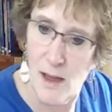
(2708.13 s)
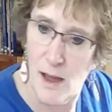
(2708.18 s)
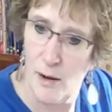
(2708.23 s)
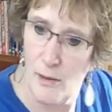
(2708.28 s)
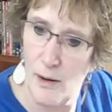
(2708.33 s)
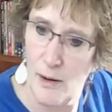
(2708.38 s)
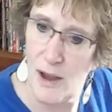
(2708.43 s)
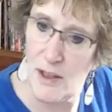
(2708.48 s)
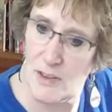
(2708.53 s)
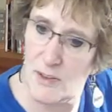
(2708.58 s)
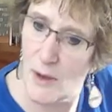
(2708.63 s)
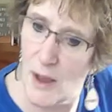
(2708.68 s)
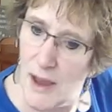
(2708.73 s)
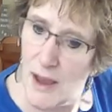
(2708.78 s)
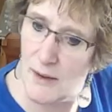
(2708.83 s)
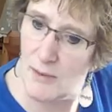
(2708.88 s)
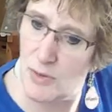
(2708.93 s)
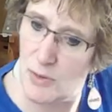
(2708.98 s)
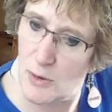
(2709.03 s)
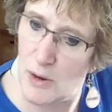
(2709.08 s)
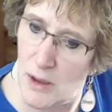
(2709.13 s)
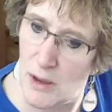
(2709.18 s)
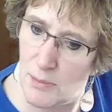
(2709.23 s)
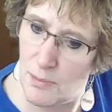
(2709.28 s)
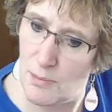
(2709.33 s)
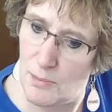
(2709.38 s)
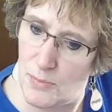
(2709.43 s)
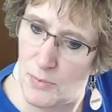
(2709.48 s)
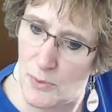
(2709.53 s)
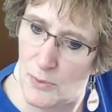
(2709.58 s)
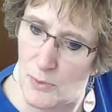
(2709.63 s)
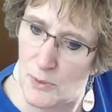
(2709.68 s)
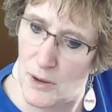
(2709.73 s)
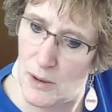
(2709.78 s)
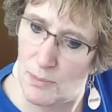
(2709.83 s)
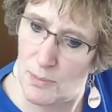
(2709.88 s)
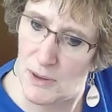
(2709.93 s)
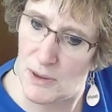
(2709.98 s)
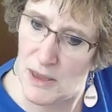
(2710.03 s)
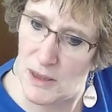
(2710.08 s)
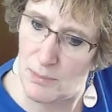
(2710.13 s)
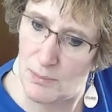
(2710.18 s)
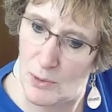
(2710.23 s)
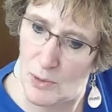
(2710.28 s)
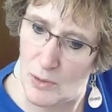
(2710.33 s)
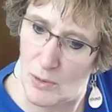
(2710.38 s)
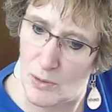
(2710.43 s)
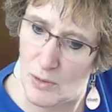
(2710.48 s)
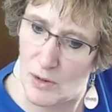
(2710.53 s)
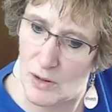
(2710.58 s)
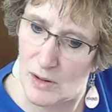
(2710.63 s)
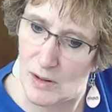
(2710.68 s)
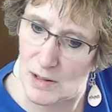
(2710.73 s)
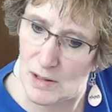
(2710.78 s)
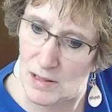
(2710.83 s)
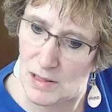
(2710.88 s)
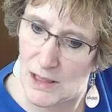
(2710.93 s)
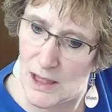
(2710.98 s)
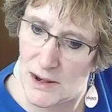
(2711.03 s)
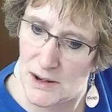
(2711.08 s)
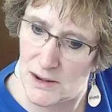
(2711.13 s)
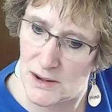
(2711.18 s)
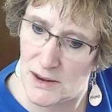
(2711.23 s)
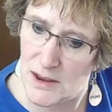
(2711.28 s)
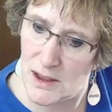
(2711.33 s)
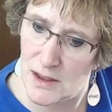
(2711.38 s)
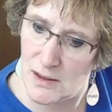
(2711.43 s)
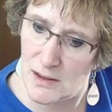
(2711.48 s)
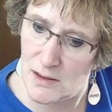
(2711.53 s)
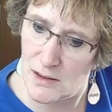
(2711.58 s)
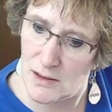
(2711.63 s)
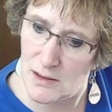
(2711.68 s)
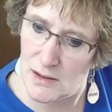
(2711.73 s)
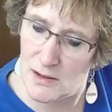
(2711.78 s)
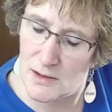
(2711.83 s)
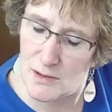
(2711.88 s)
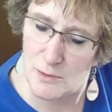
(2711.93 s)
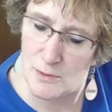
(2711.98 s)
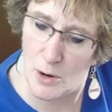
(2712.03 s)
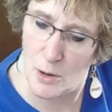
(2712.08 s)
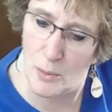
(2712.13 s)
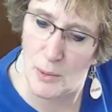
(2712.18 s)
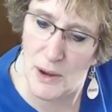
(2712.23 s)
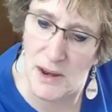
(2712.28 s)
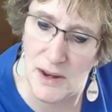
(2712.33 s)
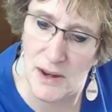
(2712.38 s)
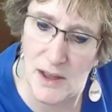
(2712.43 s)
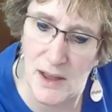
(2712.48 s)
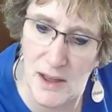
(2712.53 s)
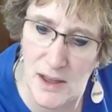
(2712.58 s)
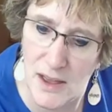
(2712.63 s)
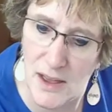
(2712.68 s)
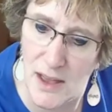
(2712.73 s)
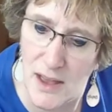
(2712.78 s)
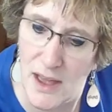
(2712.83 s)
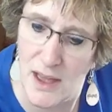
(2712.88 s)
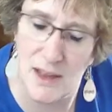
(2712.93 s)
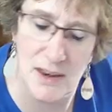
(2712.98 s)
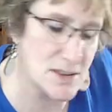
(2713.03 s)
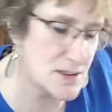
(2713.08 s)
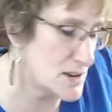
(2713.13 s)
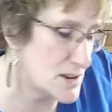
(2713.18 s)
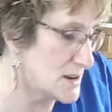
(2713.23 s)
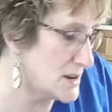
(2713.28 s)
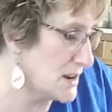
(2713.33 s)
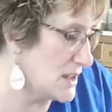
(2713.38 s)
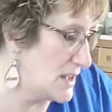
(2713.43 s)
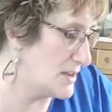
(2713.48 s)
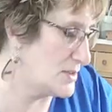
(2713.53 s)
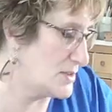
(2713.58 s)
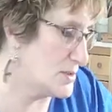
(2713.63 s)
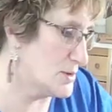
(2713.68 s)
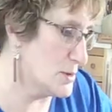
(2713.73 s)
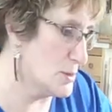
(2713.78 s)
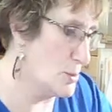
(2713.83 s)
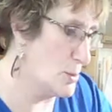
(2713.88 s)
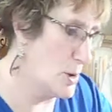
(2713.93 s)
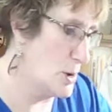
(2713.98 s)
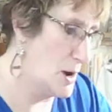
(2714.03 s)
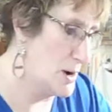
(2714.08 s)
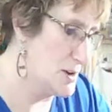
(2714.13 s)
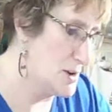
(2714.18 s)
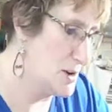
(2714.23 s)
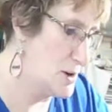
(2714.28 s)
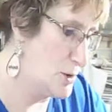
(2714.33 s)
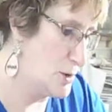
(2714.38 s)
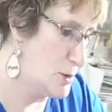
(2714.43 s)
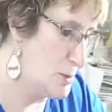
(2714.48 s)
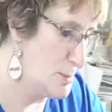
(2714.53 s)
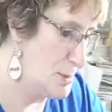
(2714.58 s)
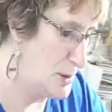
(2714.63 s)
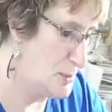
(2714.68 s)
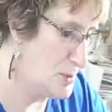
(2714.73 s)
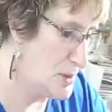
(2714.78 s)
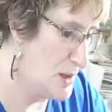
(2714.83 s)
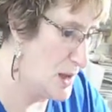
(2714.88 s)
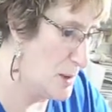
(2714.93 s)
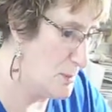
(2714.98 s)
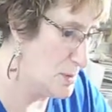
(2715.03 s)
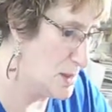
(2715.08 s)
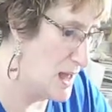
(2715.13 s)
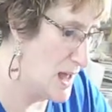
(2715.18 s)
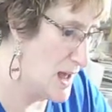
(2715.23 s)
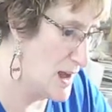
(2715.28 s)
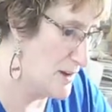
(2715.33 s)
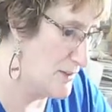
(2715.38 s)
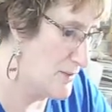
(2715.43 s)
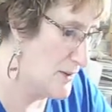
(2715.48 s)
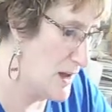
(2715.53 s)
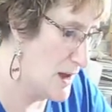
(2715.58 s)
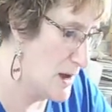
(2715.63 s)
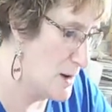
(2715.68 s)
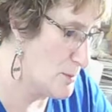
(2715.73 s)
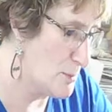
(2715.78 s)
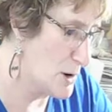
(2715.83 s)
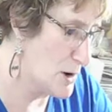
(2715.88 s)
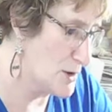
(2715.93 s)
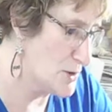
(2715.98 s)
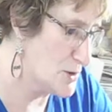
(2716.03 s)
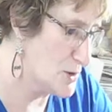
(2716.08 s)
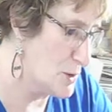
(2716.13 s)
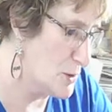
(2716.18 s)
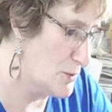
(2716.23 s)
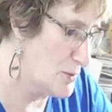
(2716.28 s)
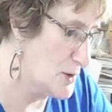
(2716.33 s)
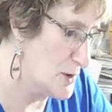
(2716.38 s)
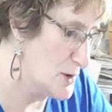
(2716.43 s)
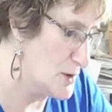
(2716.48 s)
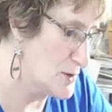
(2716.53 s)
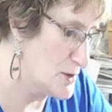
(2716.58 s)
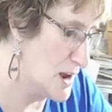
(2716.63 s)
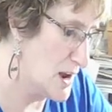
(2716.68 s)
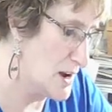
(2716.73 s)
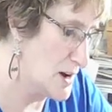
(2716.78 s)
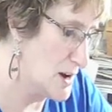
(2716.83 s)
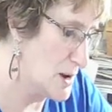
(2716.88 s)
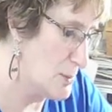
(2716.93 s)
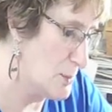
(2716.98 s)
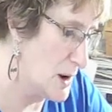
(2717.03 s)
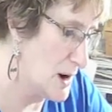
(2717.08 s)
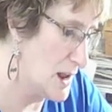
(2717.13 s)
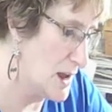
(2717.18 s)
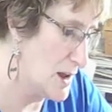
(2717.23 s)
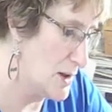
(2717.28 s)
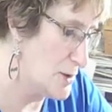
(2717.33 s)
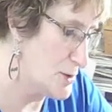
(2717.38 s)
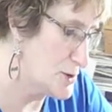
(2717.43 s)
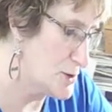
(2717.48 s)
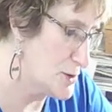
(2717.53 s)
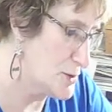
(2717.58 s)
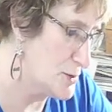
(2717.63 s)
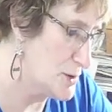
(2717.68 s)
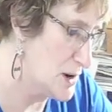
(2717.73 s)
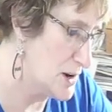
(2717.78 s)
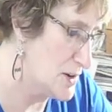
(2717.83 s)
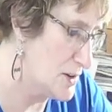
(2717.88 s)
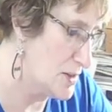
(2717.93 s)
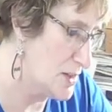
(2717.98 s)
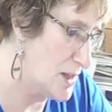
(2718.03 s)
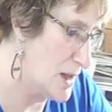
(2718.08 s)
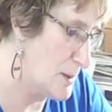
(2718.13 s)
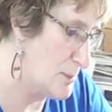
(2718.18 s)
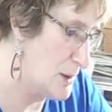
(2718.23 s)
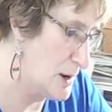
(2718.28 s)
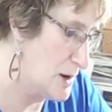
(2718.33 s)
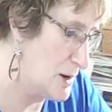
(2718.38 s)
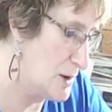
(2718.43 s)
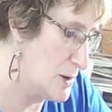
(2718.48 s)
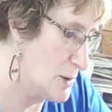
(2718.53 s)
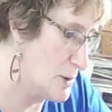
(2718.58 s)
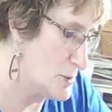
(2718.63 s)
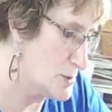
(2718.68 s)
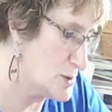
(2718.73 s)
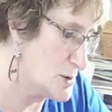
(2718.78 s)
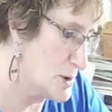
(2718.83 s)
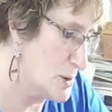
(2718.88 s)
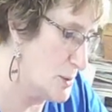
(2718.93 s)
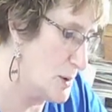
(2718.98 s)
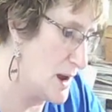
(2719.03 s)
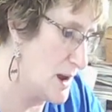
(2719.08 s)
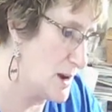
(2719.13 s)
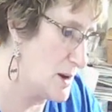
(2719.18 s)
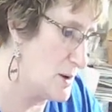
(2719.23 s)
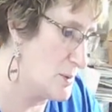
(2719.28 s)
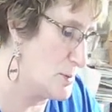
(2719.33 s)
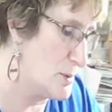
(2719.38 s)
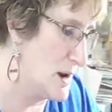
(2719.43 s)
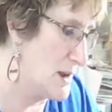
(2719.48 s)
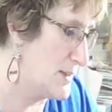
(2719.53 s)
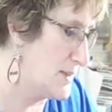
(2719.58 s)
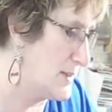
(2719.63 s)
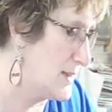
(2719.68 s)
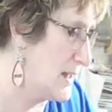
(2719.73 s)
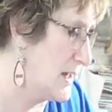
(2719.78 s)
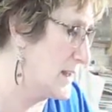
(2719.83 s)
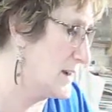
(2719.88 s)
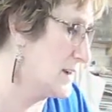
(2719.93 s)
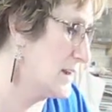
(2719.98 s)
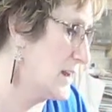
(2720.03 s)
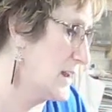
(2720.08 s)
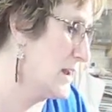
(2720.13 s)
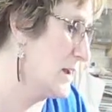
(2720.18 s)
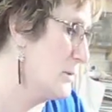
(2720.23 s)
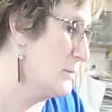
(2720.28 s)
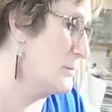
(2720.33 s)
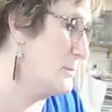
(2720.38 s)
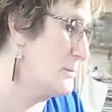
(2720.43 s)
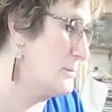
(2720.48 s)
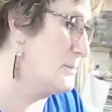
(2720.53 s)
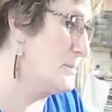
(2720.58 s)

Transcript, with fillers: All right, so I have three three people. Glenda, Rowena and Denise who want to know about that black fabric. So if there's anyone else, you need to let me know so I can write that down.